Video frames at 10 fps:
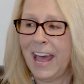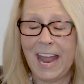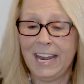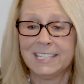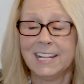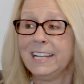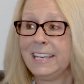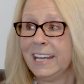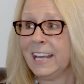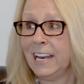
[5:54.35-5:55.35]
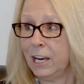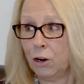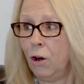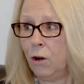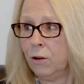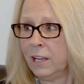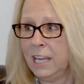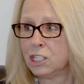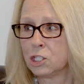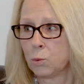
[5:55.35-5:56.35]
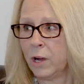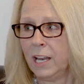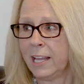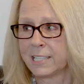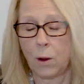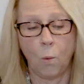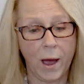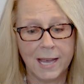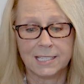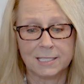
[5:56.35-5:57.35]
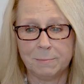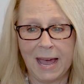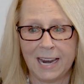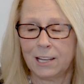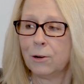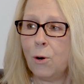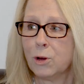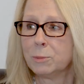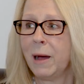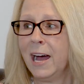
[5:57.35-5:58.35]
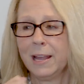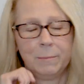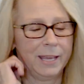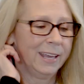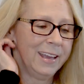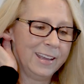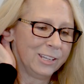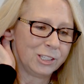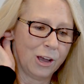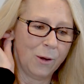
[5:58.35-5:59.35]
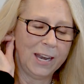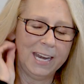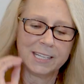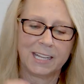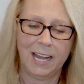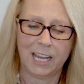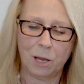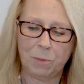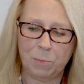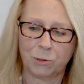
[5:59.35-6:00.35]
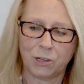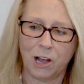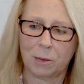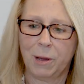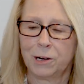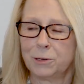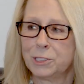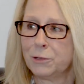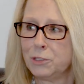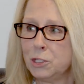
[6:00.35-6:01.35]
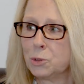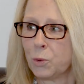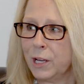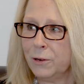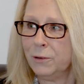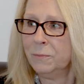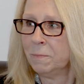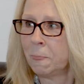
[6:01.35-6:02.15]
And he's not digging it at all. He just really is like, why is this mannequin always behind me? So, and he doesn't like how people talk about her as if she's real.